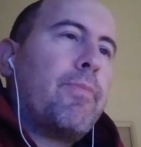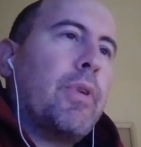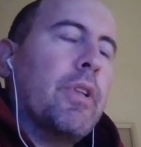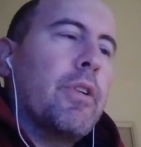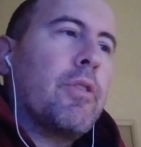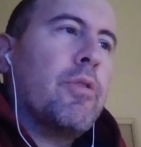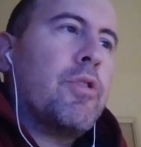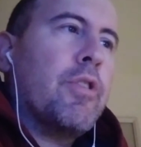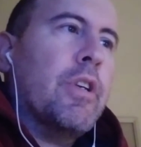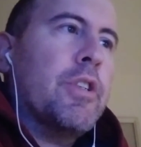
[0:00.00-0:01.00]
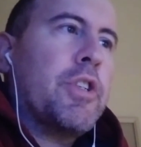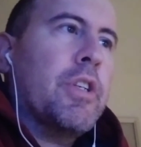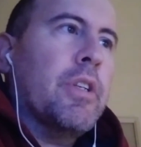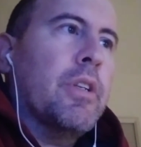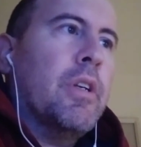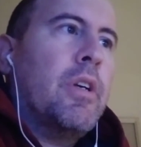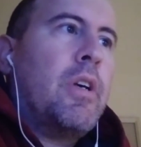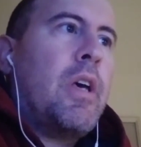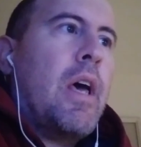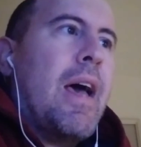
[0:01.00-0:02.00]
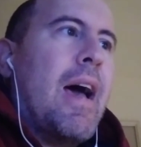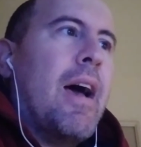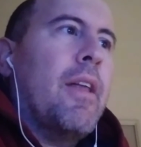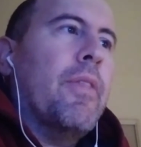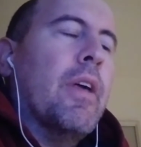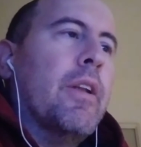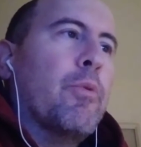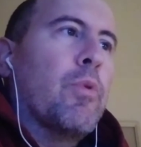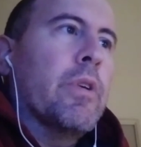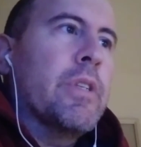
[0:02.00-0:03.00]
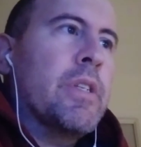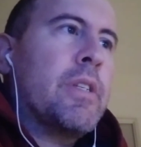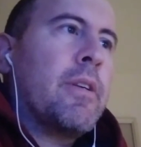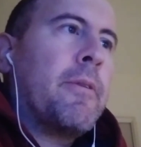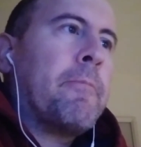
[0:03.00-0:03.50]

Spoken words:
political tradition, and that it was